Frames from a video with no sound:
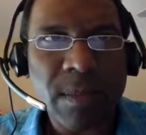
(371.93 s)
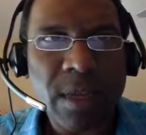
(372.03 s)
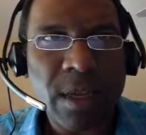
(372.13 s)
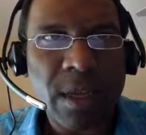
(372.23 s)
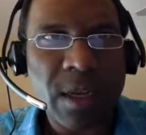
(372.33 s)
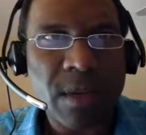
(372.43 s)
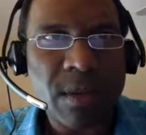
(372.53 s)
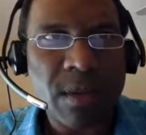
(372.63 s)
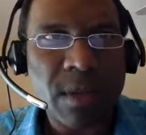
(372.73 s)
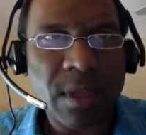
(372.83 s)
And
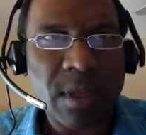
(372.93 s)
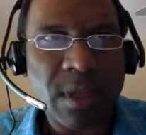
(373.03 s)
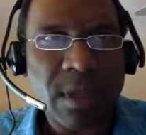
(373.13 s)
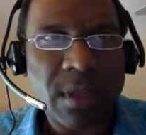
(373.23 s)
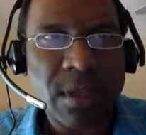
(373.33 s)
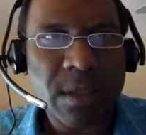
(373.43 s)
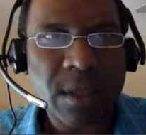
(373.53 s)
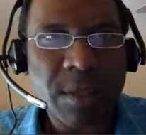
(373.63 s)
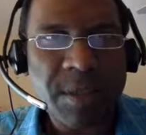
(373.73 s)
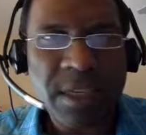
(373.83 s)
so then let's
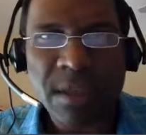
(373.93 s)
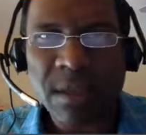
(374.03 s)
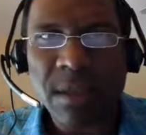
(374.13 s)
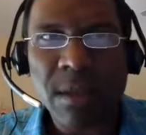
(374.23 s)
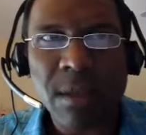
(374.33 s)
update.